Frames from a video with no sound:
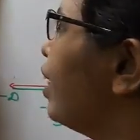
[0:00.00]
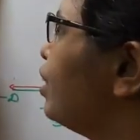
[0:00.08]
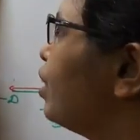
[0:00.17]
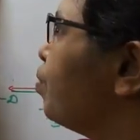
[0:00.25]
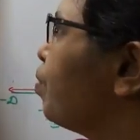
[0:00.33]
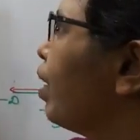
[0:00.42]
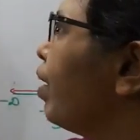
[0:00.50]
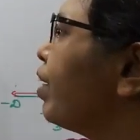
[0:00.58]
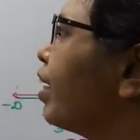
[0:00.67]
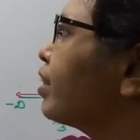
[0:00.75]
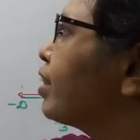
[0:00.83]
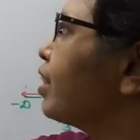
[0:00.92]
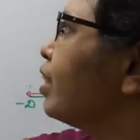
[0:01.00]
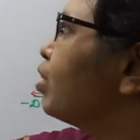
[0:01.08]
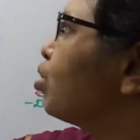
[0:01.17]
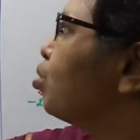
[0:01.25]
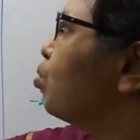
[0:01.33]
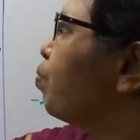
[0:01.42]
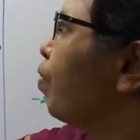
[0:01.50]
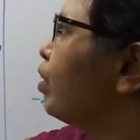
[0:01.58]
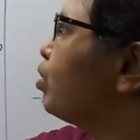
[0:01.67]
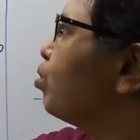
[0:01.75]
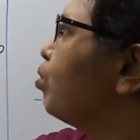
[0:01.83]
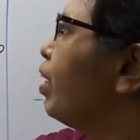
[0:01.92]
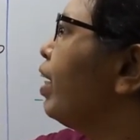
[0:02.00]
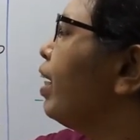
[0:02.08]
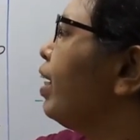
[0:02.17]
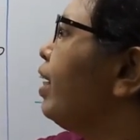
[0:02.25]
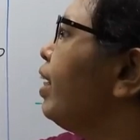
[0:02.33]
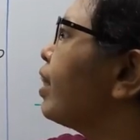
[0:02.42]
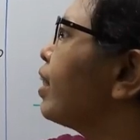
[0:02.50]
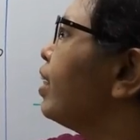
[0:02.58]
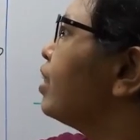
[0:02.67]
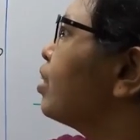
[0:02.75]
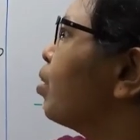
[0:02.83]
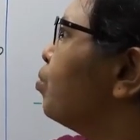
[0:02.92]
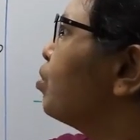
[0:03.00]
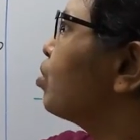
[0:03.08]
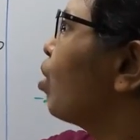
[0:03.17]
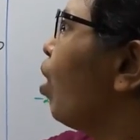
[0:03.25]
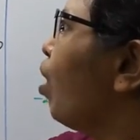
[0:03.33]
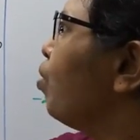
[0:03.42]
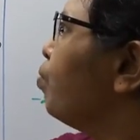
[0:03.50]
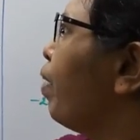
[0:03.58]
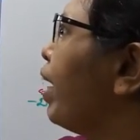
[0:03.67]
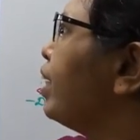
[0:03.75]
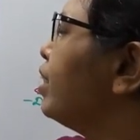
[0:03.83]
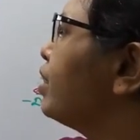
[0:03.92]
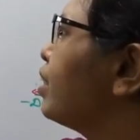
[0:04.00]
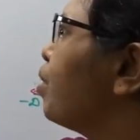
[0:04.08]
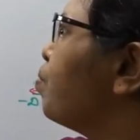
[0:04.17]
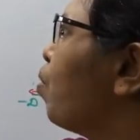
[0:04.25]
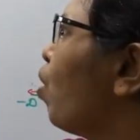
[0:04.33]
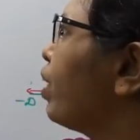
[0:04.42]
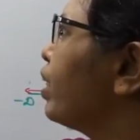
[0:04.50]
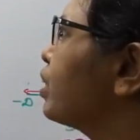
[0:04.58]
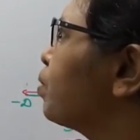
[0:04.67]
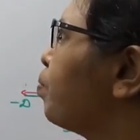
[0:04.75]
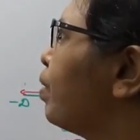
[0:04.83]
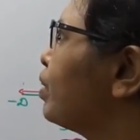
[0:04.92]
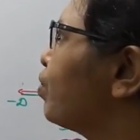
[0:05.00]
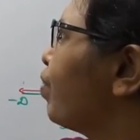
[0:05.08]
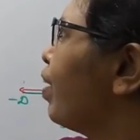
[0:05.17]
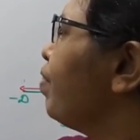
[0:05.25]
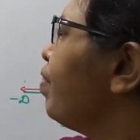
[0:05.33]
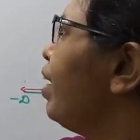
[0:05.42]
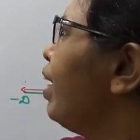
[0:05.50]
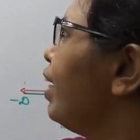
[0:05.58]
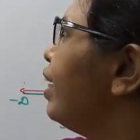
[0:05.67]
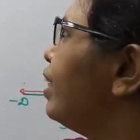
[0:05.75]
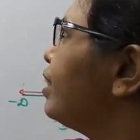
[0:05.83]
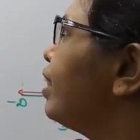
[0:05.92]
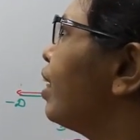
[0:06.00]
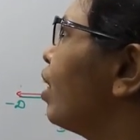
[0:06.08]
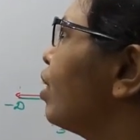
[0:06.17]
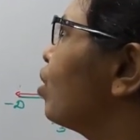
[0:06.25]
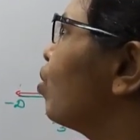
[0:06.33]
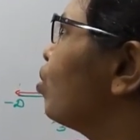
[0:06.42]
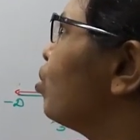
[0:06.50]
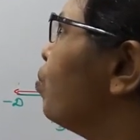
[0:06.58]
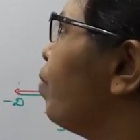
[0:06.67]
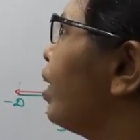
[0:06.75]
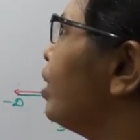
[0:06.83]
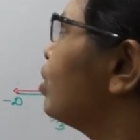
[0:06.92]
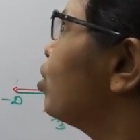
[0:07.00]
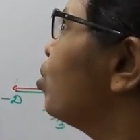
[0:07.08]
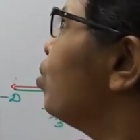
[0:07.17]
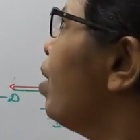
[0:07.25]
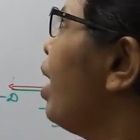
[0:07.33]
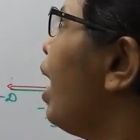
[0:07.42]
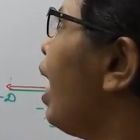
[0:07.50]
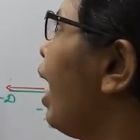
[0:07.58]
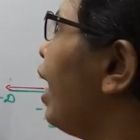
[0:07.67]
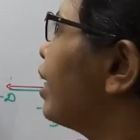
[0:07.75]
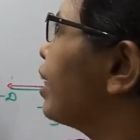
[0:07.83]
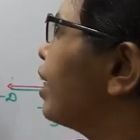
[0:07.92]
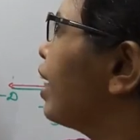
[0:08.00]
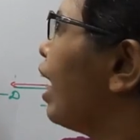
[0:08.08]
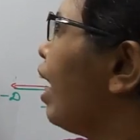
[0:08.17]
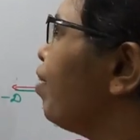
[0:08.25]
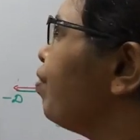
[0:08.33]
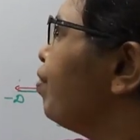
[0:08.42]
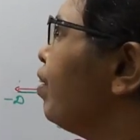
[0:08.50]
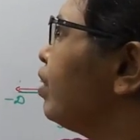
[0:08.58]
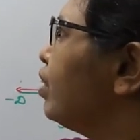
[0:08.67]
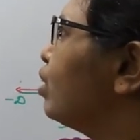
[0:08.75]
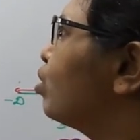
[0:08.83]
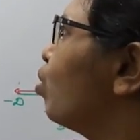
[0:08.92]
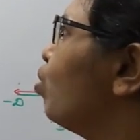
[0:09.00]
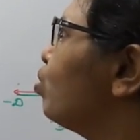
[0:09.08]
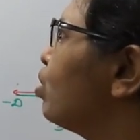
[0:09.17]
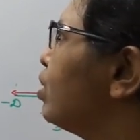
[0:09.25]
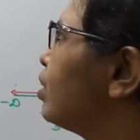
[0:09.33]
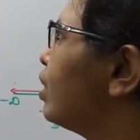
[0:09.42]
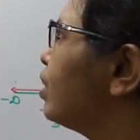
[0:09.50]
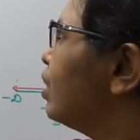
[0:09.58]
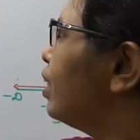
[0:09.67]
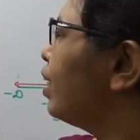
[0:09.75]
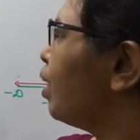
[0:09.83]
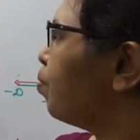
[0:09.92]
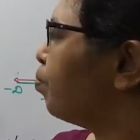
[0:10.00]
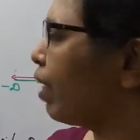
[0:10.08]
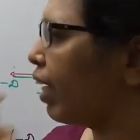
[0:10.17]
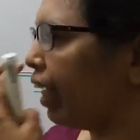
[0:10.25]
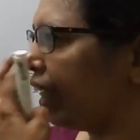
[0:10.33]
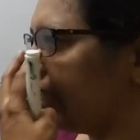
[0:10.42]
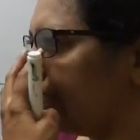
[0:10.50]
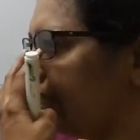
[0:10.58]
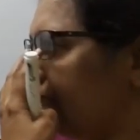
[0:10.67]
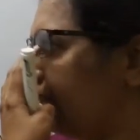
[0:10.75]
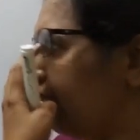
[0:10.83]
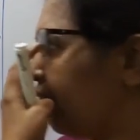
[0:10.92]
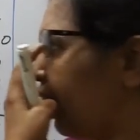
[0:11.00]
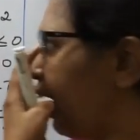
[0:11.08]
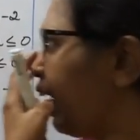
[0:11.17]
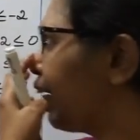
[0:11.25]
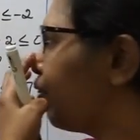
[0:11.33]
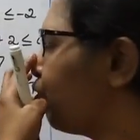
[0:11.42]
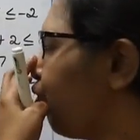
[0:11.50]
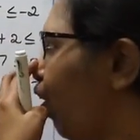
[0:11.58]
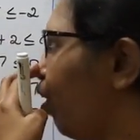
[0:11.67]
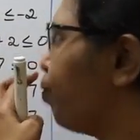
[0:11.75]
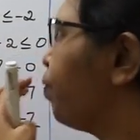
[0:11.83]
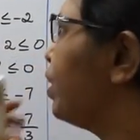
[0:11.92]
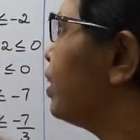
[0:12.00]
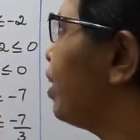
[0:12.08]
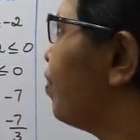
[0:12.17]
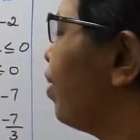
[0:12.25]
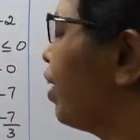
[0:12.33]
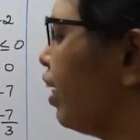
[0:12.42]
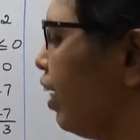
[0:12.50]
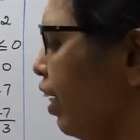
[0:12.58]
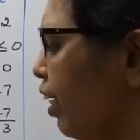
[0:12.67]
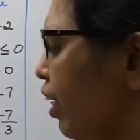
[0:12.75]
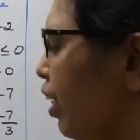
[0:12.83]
Algebra, Exercise 2.2 la, third sum. Solve minus 3 mod x plus 5 less than or equal to minus 2 and graph the solution set in the number line. Nalla follow pannikitte vaanga.